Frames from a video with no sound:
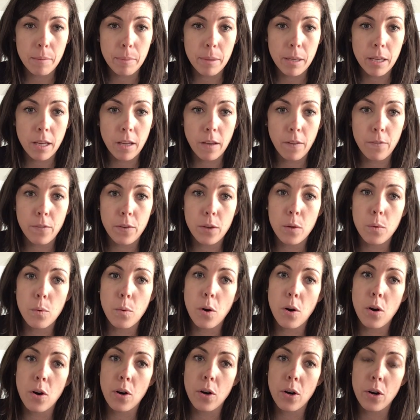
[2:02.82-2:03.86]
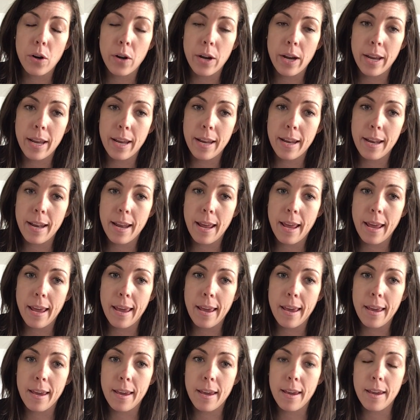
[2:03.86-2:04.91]
to be if you are in
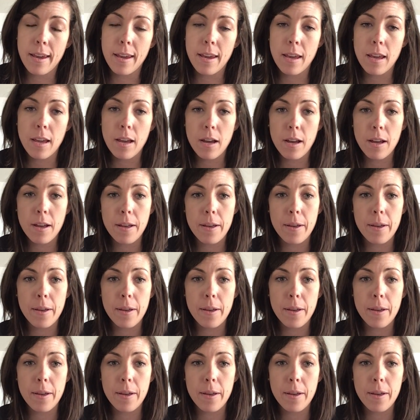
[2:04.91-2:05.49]
a